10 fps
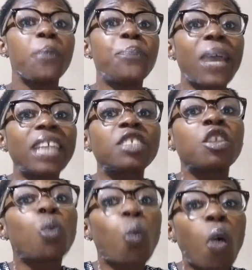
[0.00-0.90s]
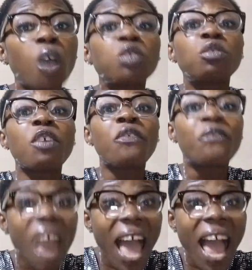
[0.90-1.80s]
based on the ones you're
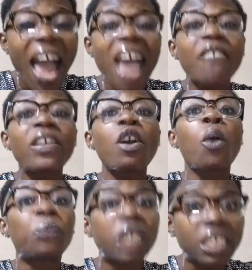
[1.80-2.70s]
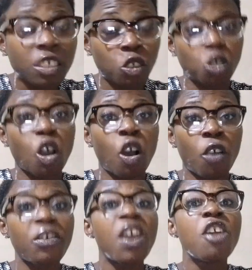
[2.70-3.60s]
very or pretty sure
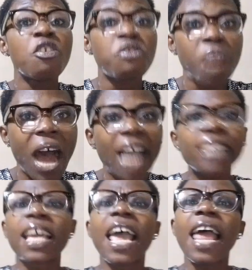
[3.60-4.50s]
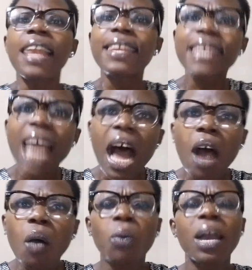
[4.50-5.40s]
of. Right
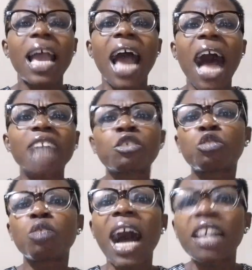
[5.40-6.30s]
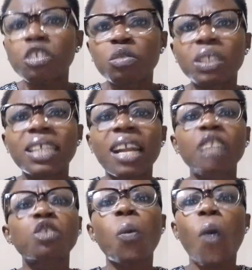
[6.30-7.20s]
now, as you're answering, there are
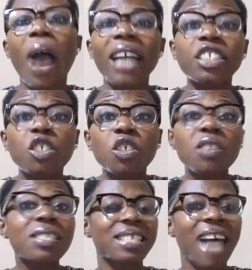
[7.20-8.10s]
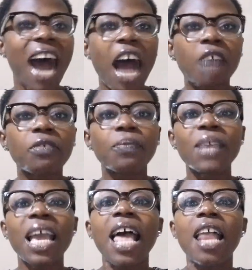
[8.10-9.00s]
some questions that have
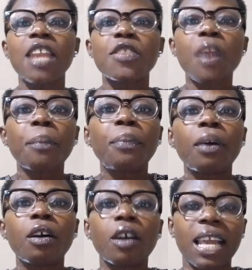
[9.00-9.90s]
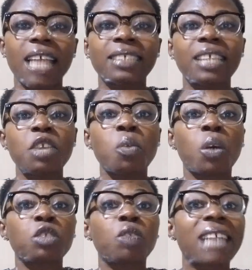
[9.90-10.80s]
number. Okay, let's say you
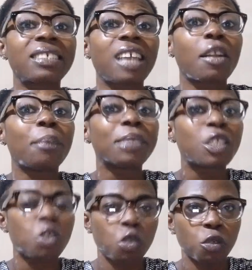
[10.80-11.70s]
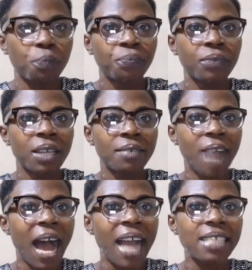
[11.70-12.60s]
want to answer number 2,
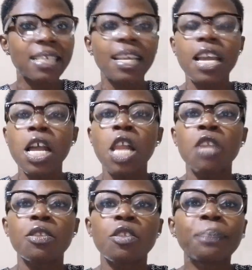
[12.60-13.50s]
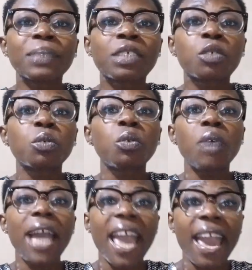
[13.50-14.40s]
right? Number
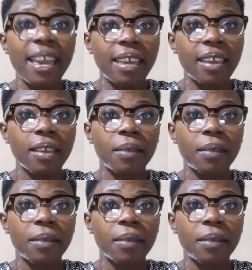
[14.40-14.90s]
2A,